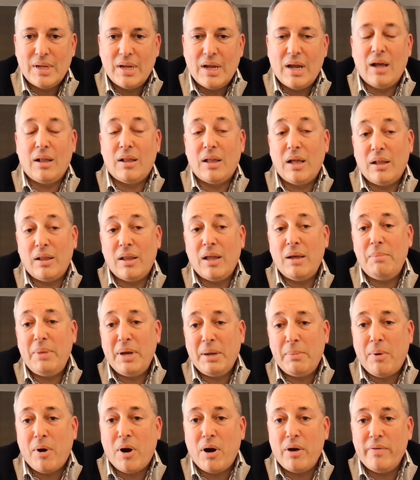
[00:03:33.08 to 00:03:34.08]
a, a,
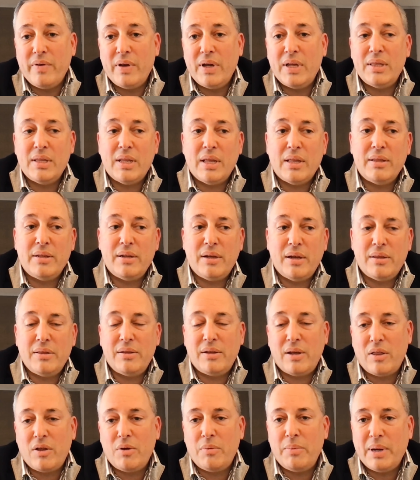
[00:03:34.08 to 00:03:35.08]
big part of it, and then the the
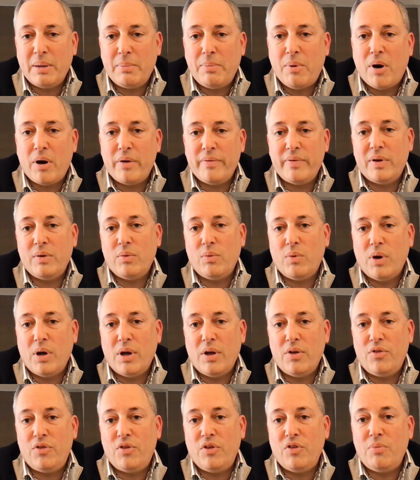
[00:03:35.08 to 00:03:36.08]
other big part of it
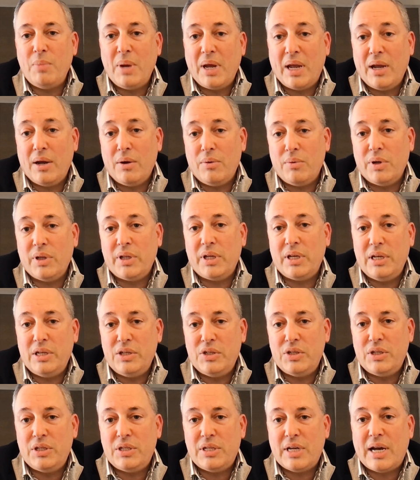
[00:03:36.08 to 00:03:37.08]
was just making it really
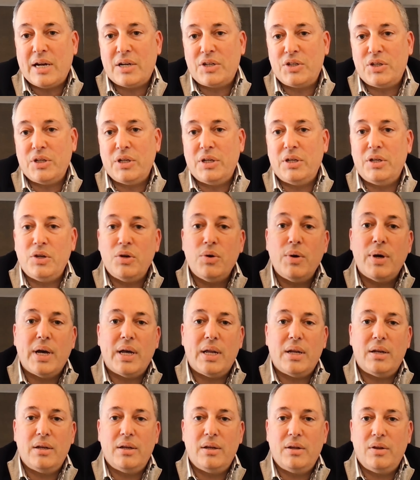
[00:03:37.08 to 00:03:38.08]
easy to actually do it.